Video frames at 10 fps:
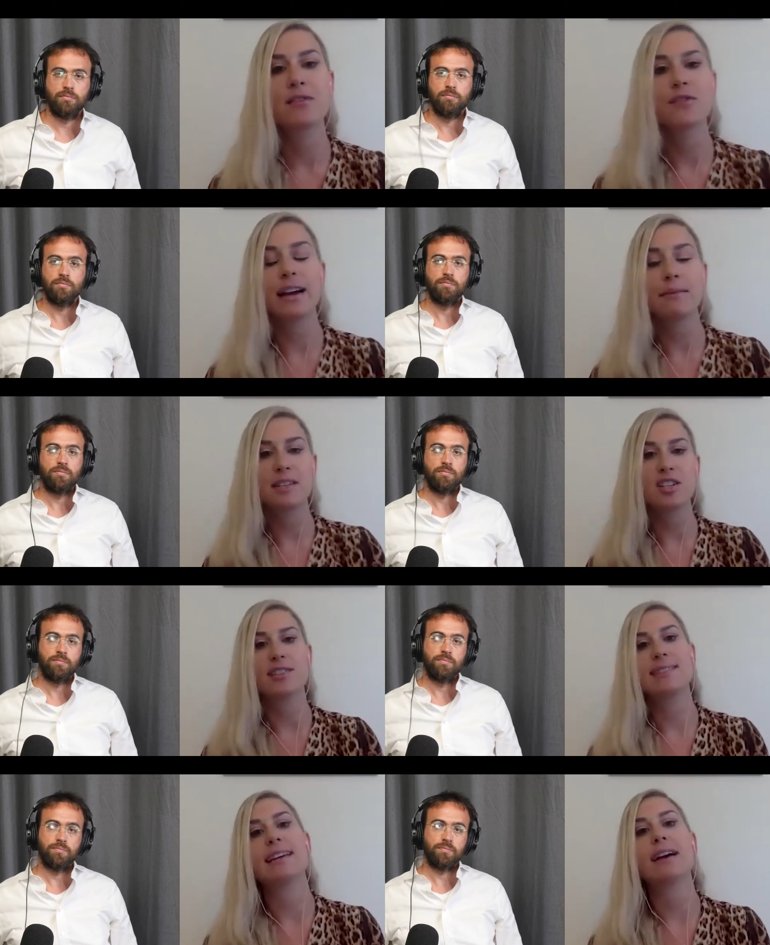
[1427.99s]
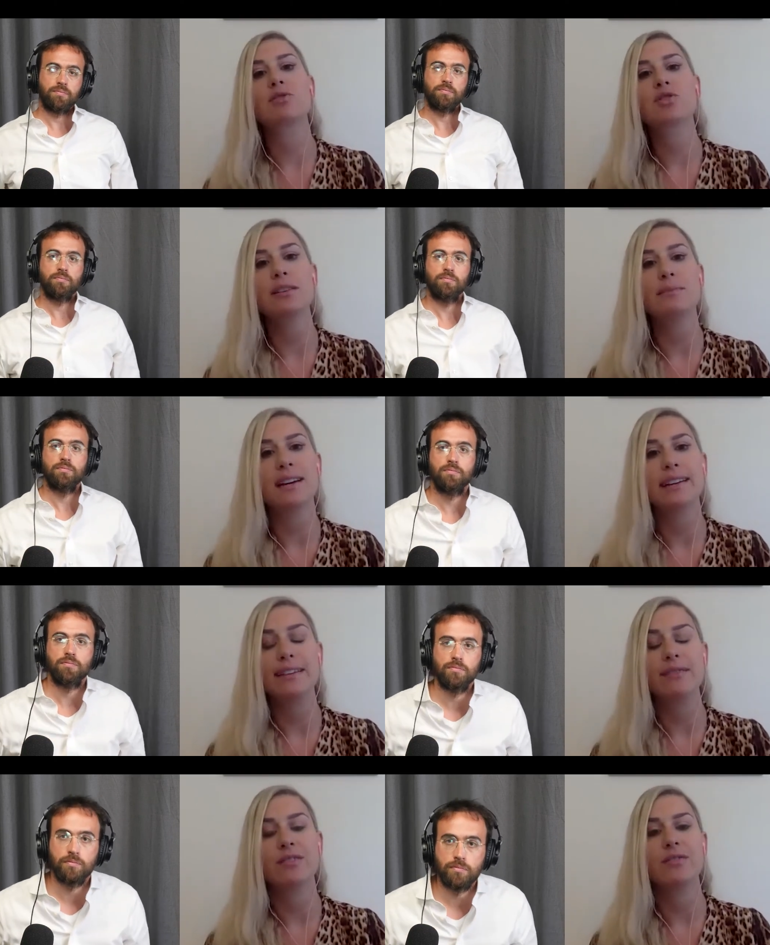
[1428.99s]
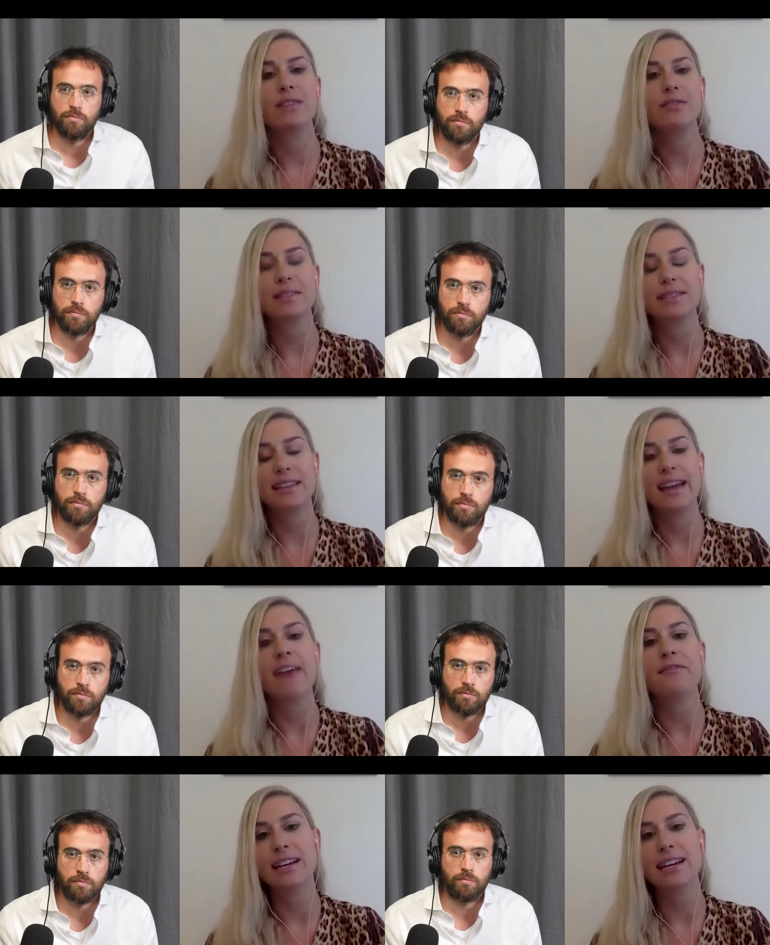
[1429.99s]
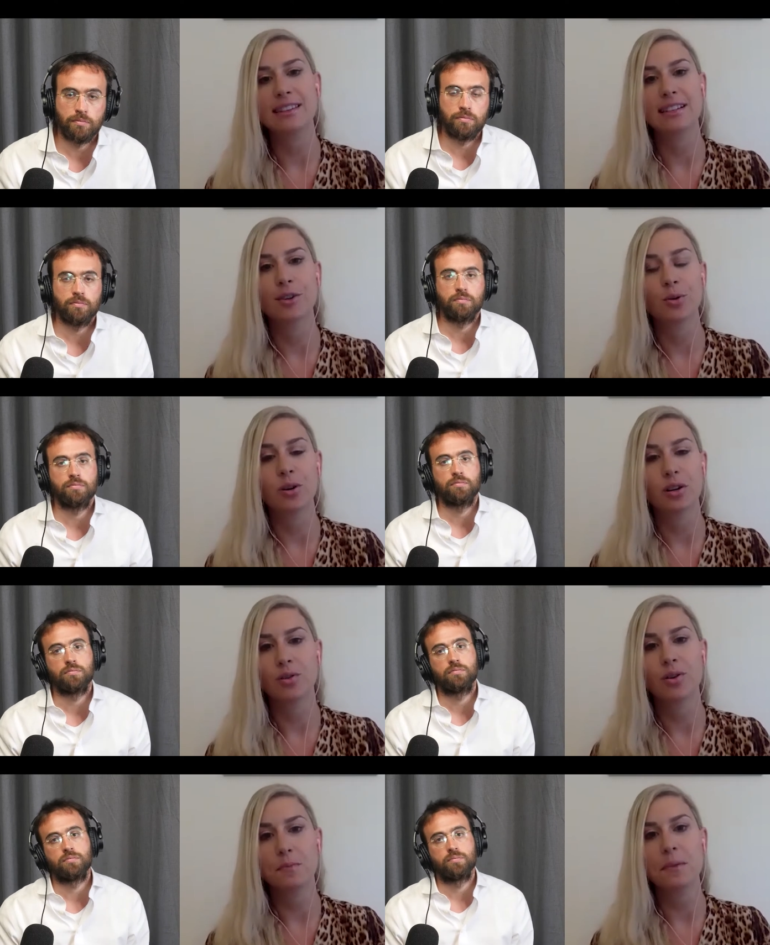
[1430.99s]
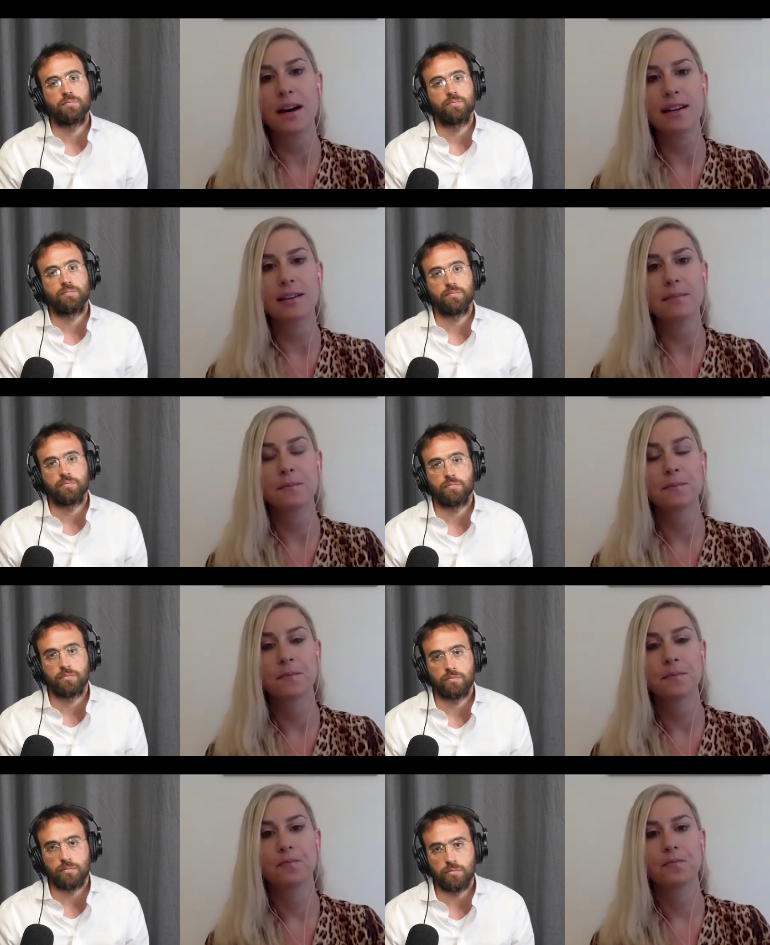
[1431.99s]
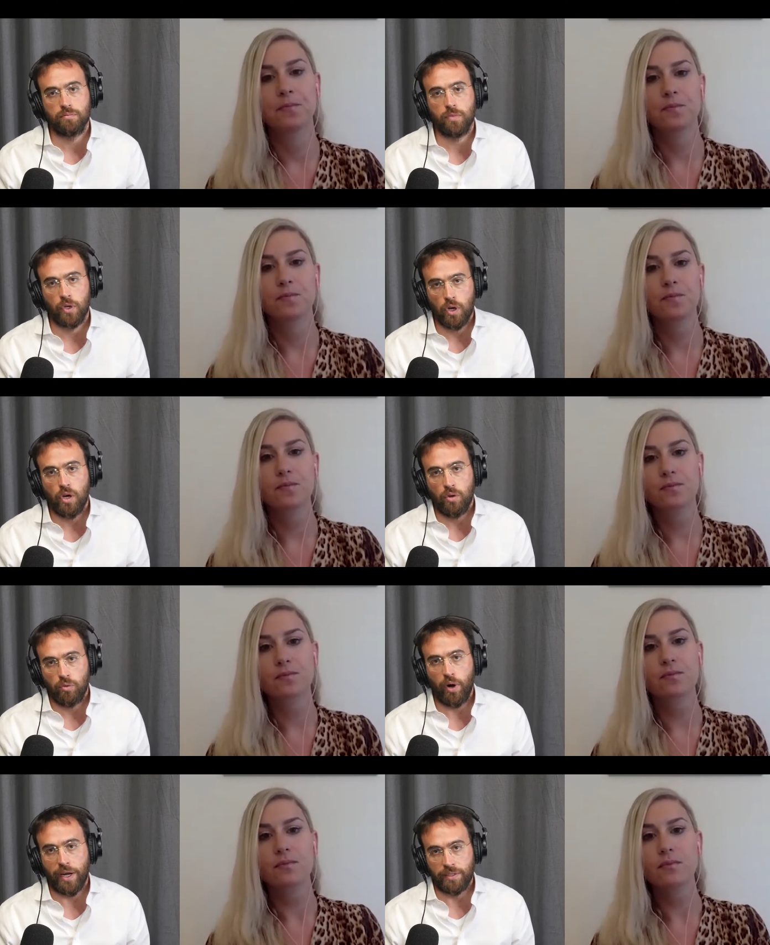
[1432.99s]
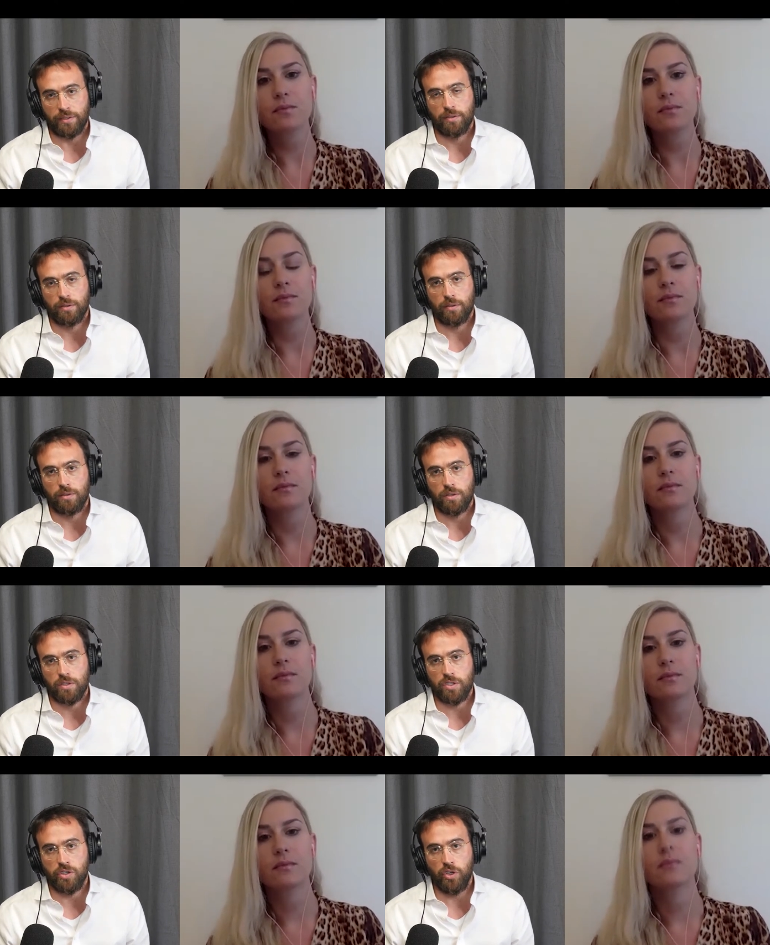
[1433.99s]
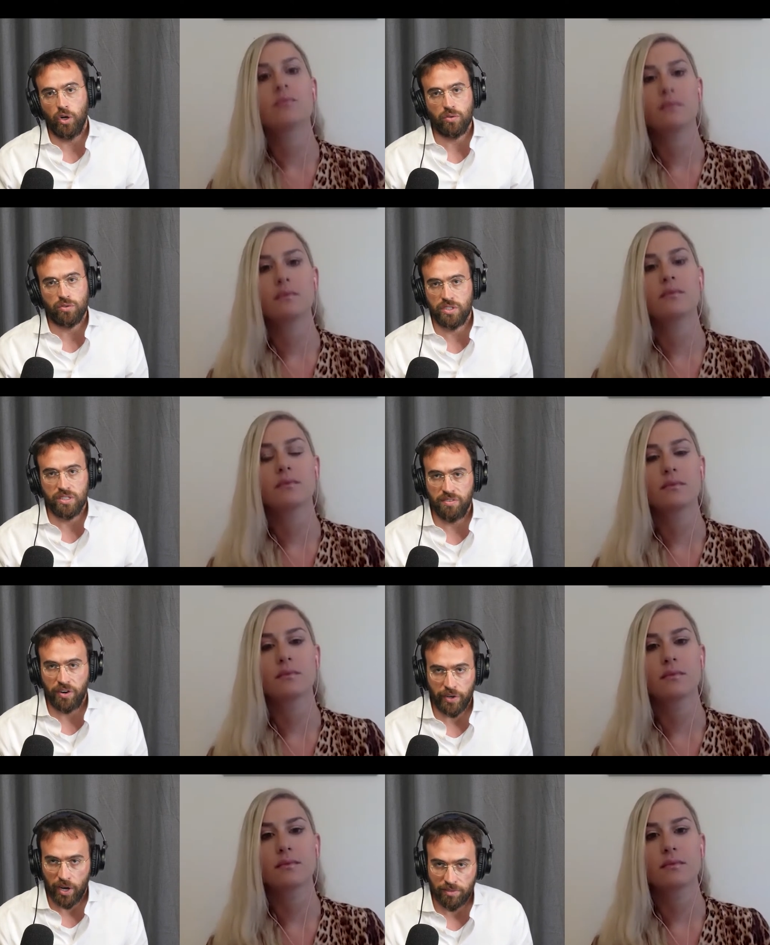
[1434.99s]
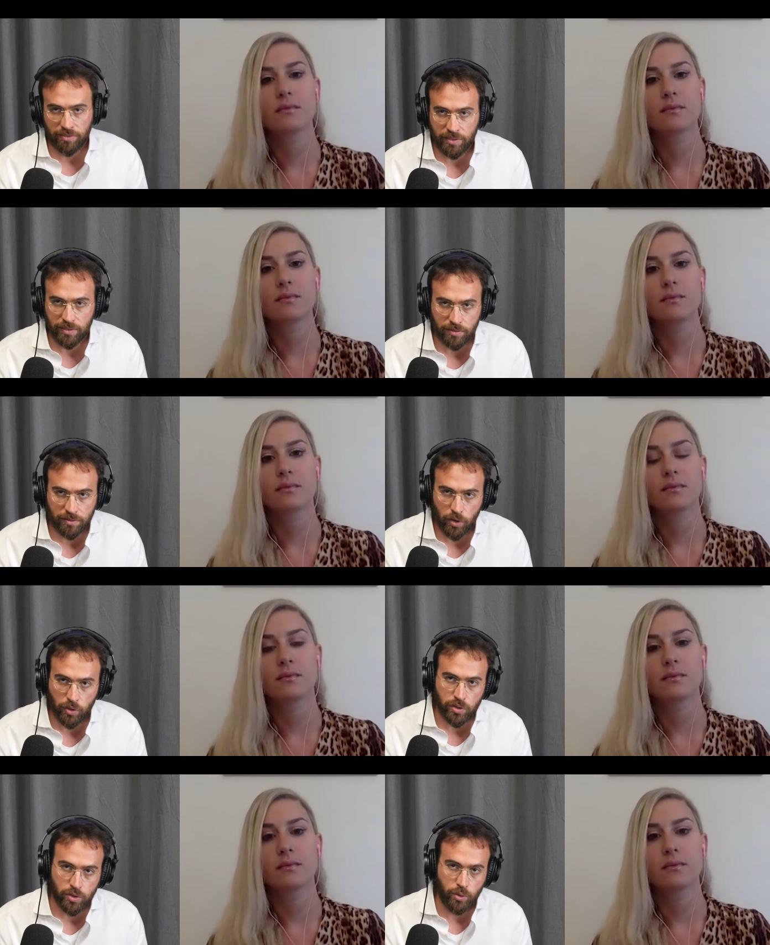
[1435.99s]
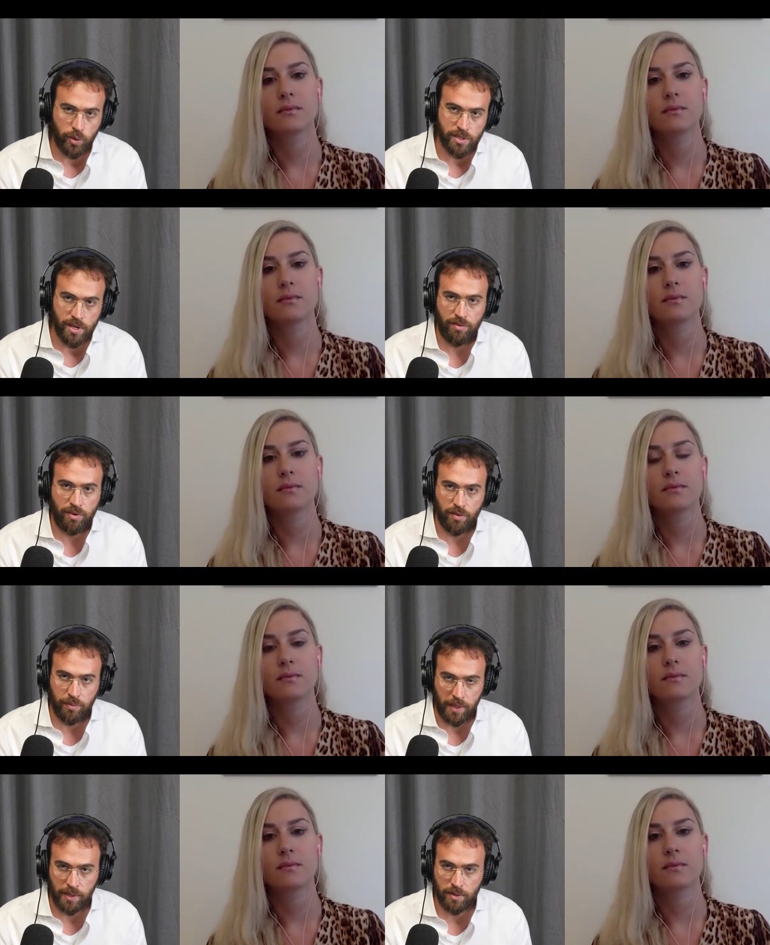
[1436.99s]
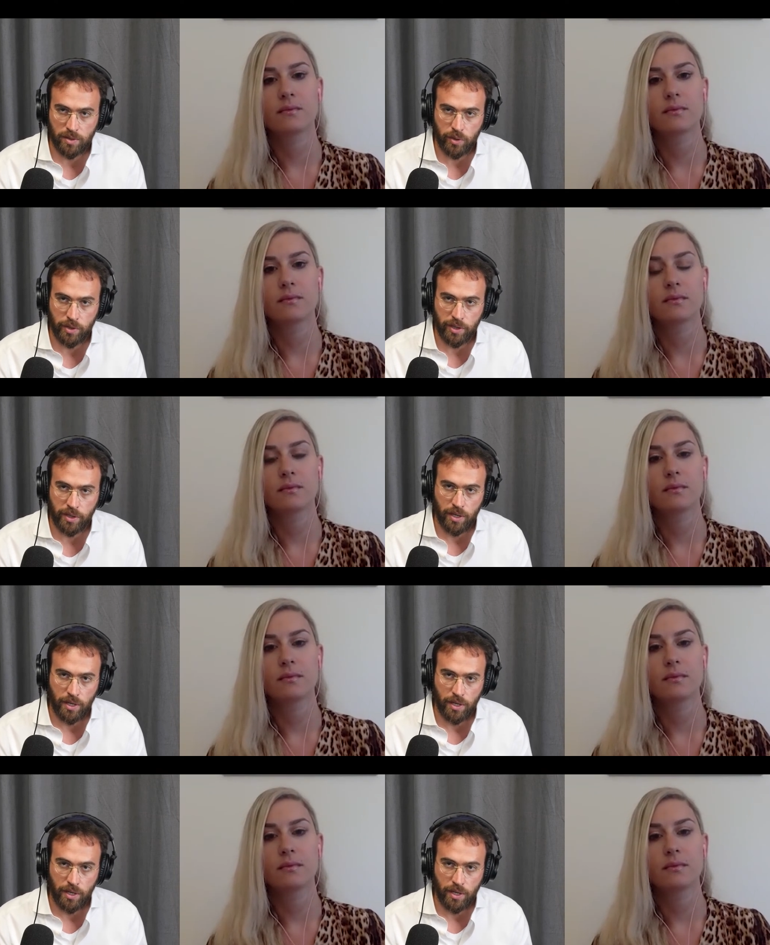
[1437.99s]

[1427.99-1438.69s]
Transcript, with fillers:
Speaker 1: better for them to just seek out treatment, even if they feel that they haven't hit their quote unquote bottom.
Speaker 2: Right. So you don't see very often folks who are suffering from an eating disorder